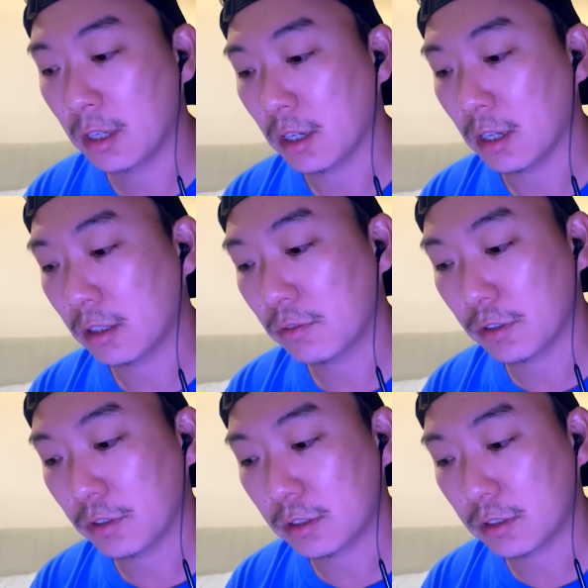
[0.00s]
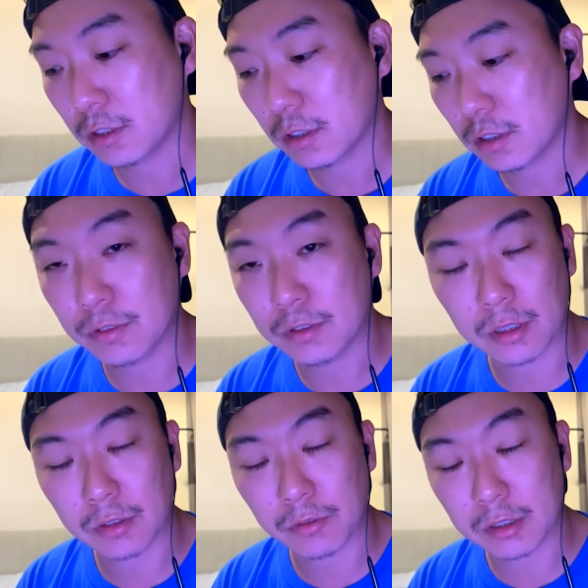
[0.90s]
I think first
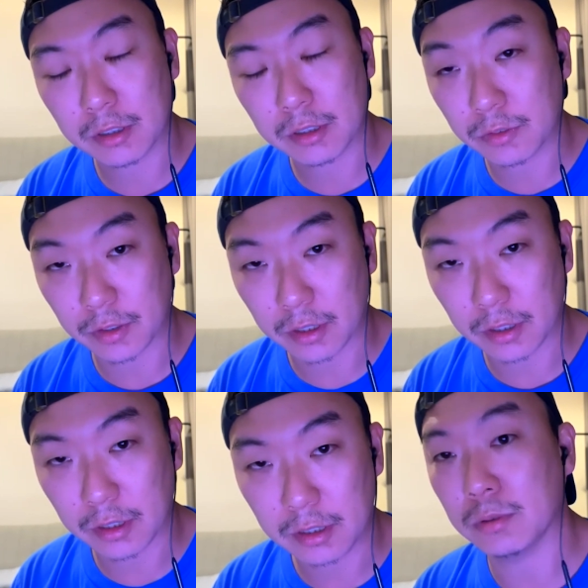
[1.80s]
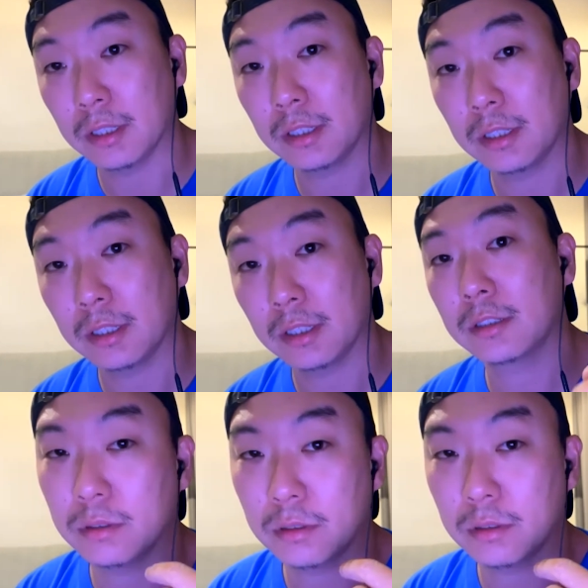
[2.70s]
things first, I would need to
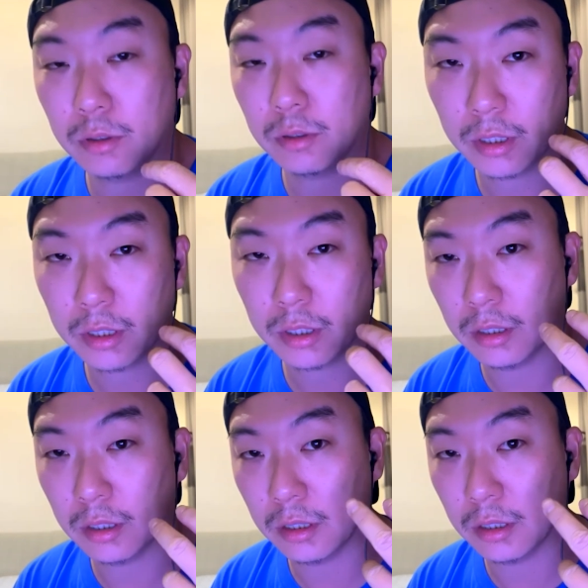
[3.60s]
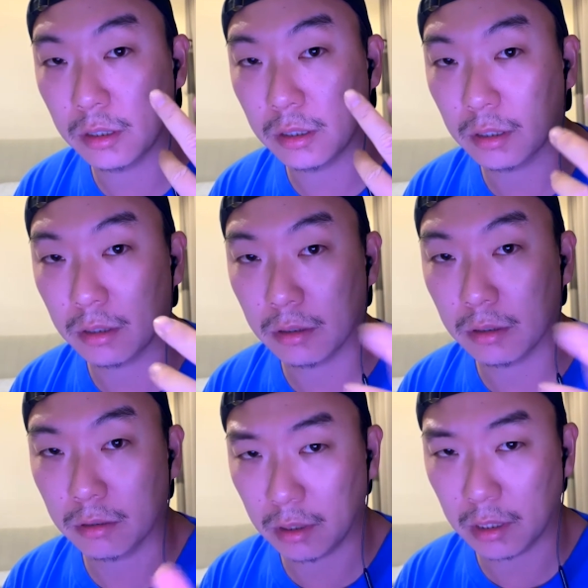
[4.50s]
work on the
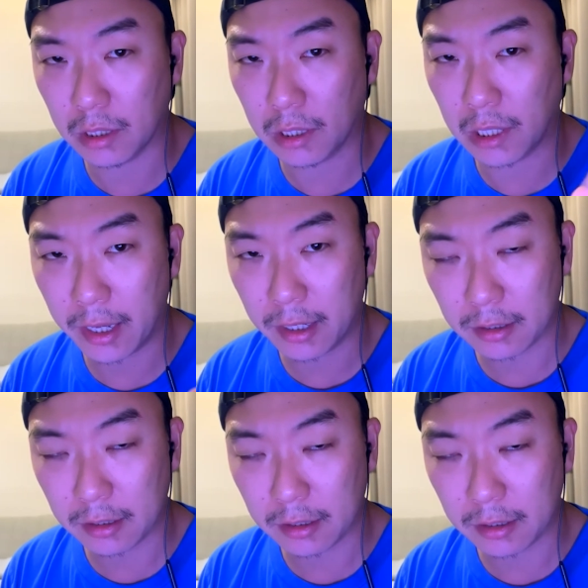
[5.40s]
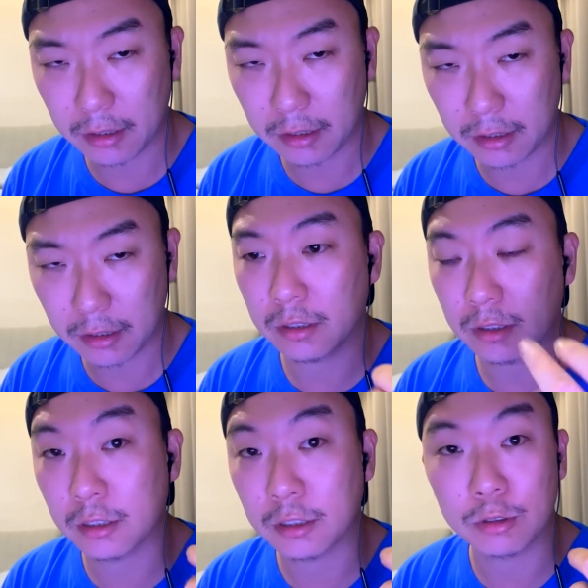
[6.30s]
whole lag issue.
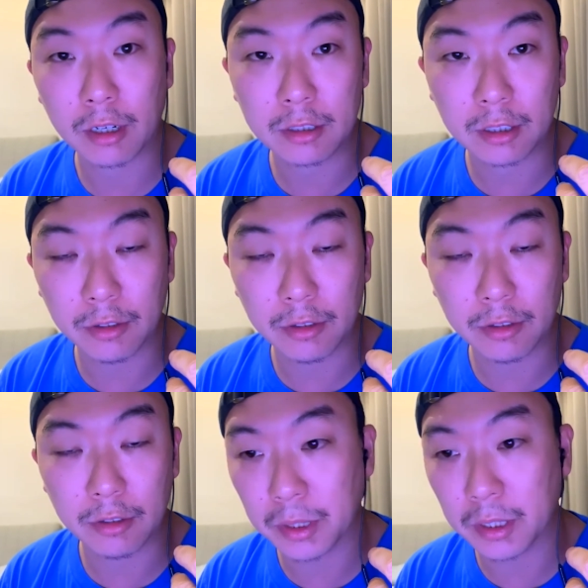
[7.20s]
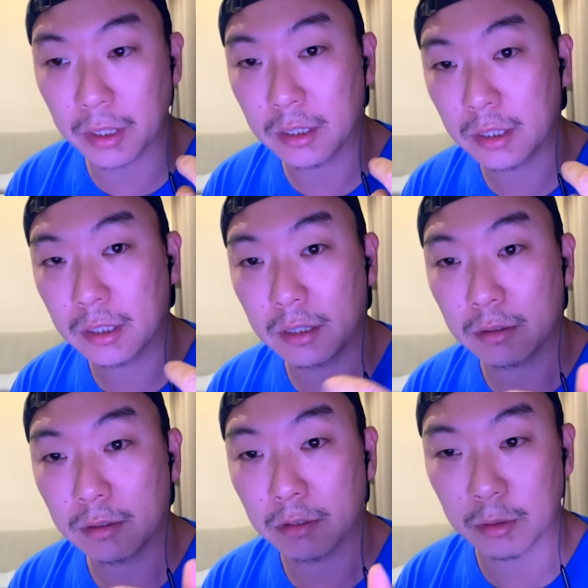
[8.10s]
It's distracting even for me
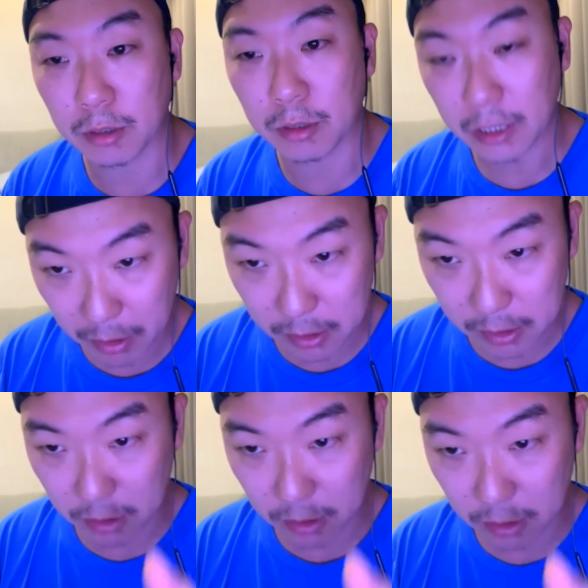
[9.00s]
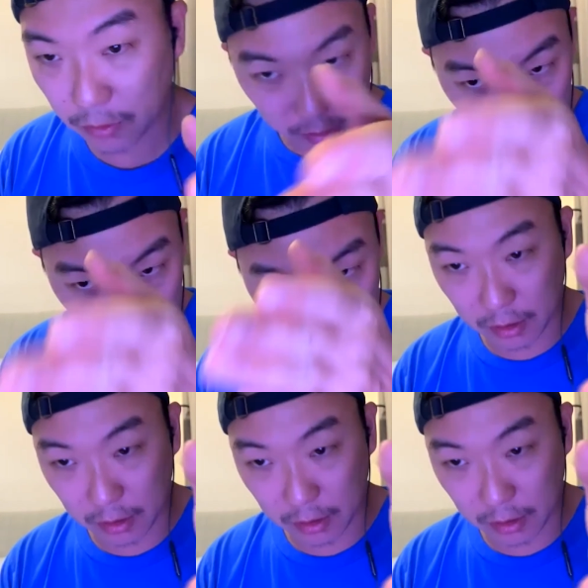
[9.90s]
when I'm looking at myself here on